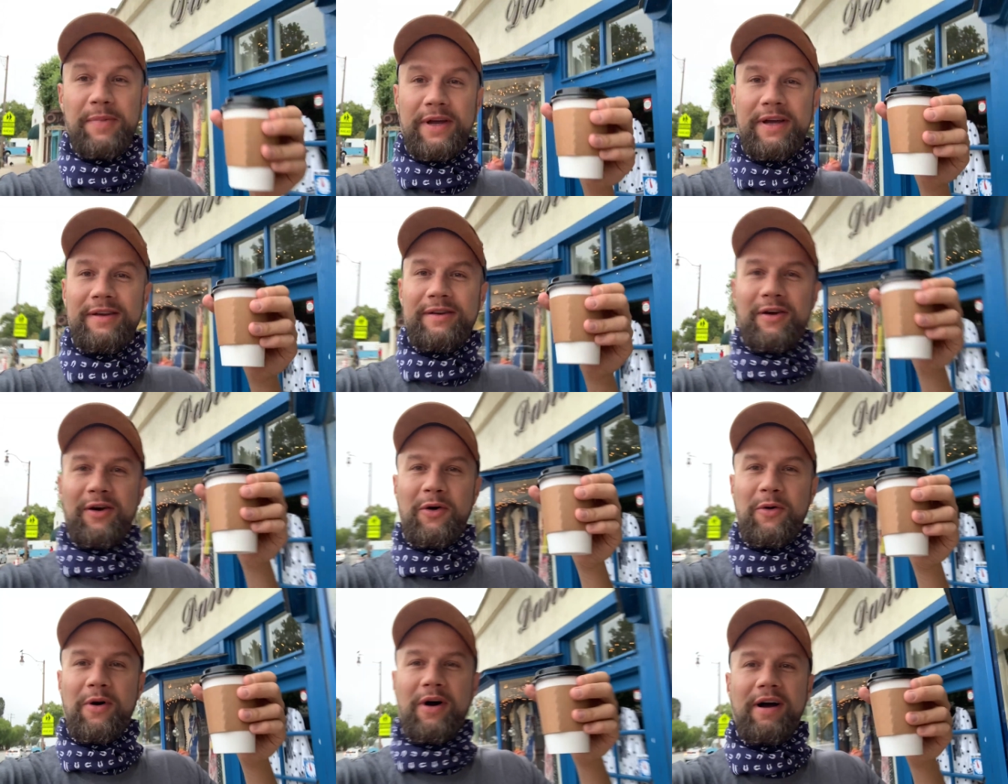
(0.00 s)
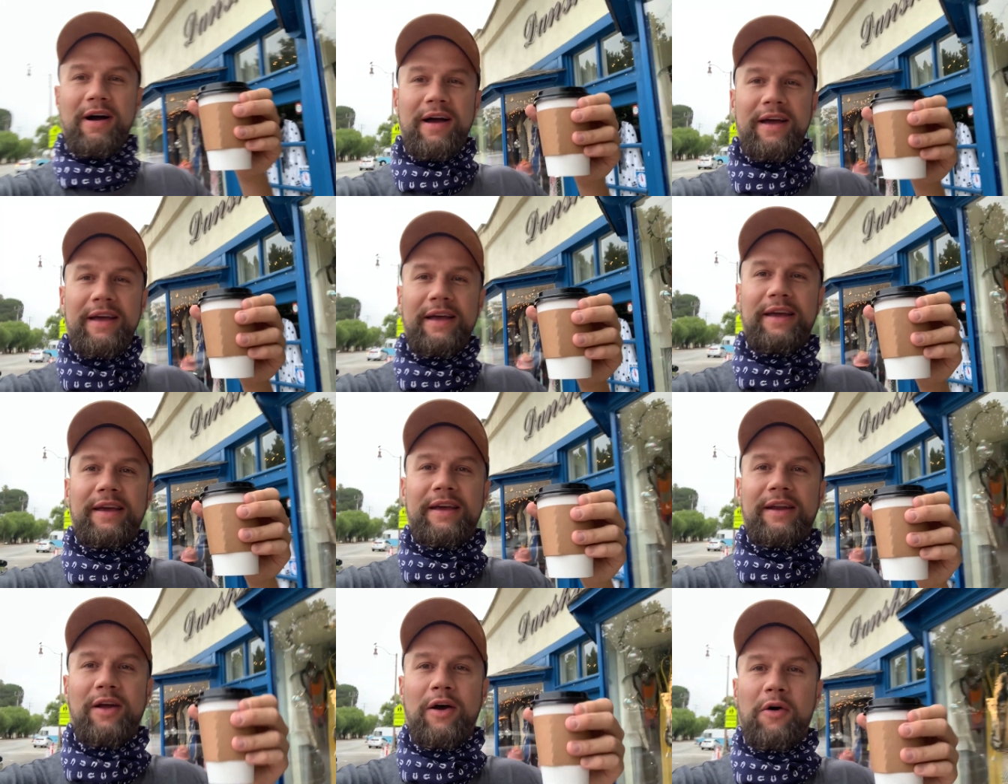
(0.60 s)
in ojai and
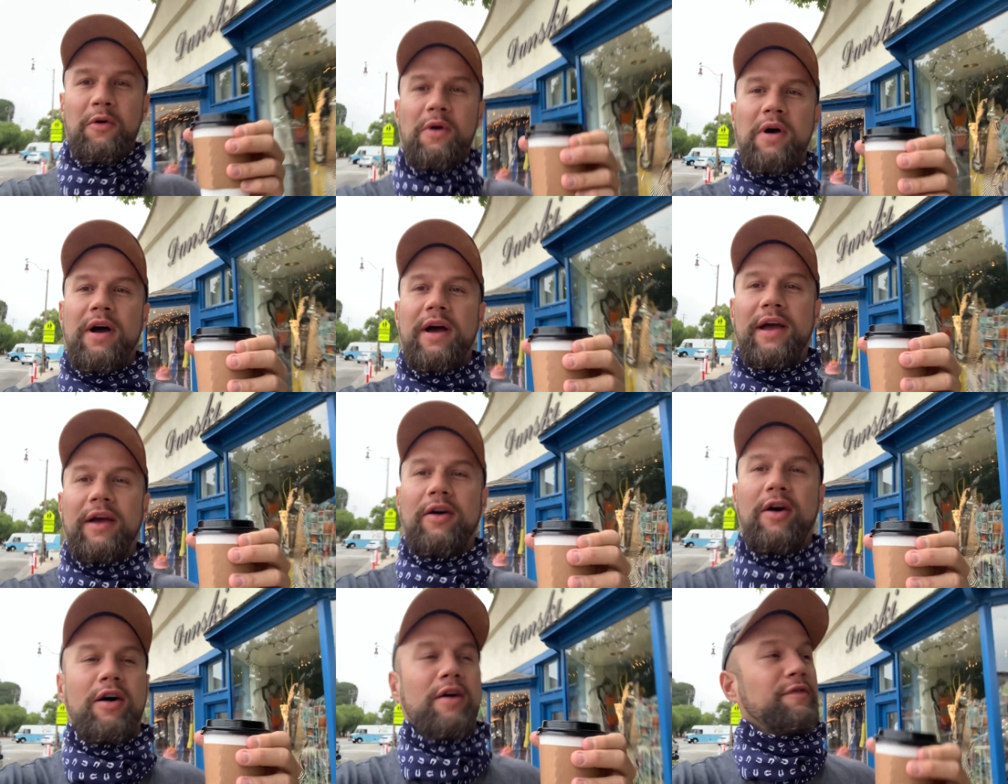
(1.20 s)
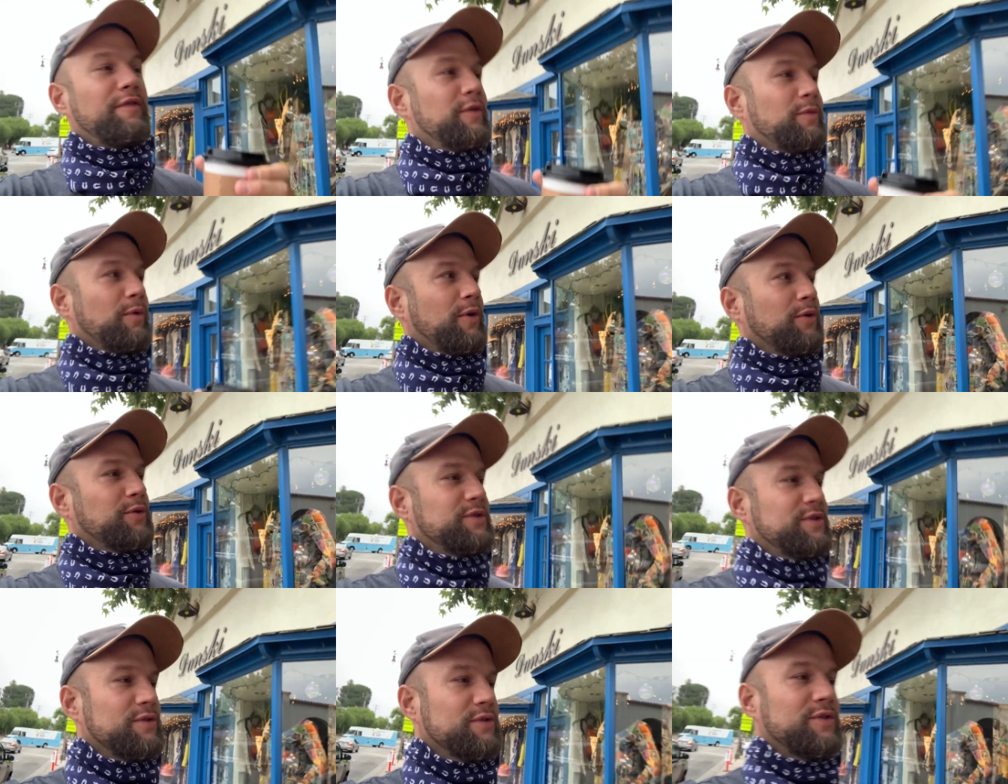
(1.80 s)
get ojai coffee
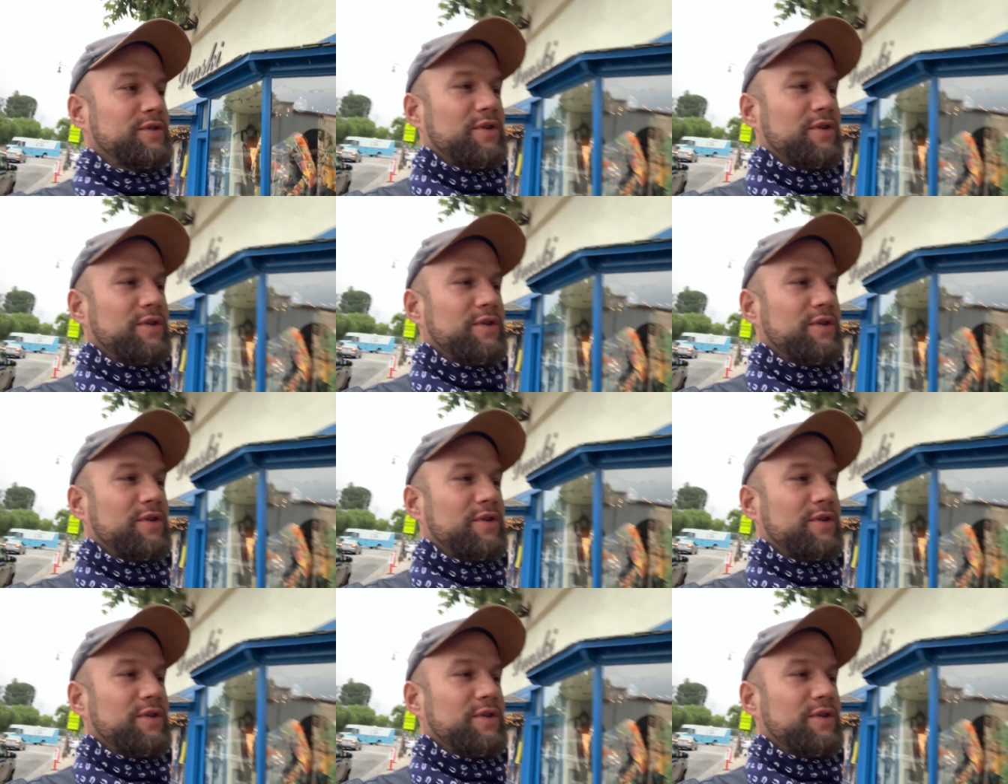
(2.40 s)
roasters